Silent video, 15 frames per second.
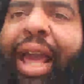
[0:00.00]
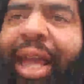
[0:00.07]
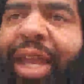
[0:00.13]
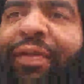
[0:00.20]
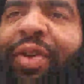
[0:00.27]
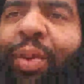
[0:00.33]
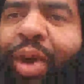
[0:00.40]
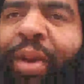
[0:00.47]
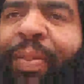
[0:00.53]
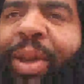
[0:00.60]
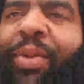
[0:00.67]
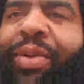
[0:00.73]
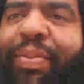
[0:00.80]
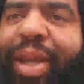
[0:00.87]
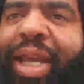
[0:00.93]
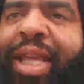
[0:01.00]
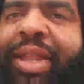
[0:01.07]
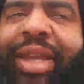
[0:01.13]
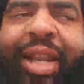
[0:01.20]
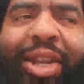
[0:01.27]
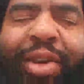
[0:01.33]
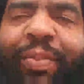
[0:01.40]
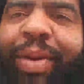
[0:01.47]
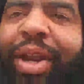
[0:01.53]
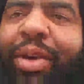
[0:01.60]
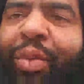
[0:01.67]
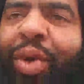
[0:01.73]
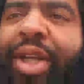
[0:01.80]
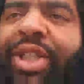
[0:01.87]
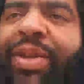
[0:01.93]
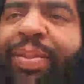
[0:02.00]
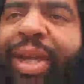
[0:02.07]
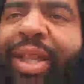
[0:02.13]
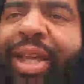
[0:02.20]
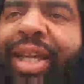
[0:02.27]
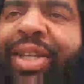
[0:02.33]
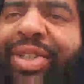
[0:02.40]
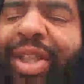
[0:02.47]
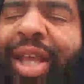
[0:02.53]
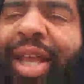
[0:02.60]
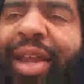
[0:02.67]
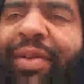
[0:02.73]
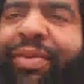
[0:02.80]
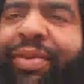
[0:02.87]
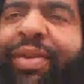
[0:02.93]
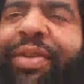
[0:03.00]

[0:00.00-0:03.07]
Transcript: If you want to be with me, then you better want to be like a slave,